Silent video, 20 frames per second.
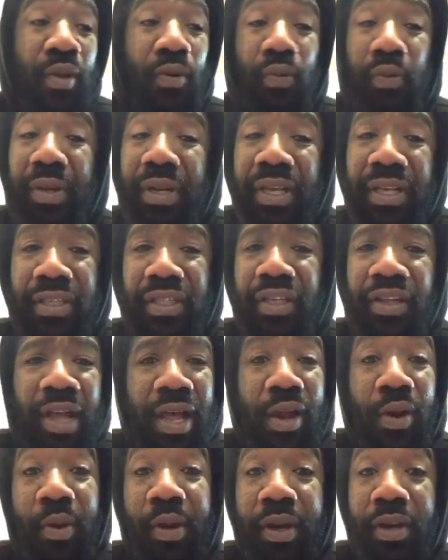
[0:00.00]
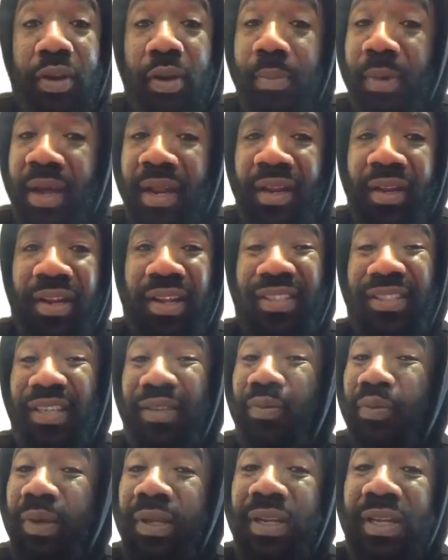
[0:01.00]
We need to go, I don't hear nobody in
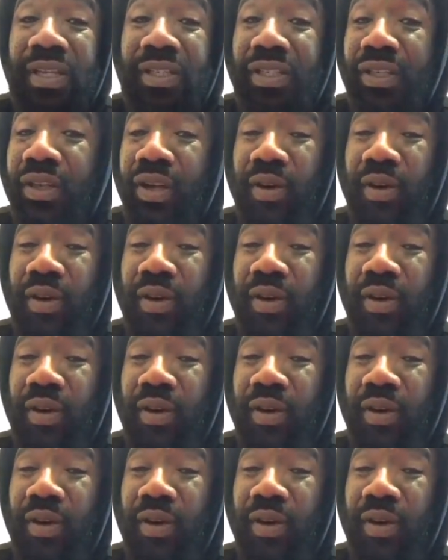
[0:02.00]
Atlanta. We need to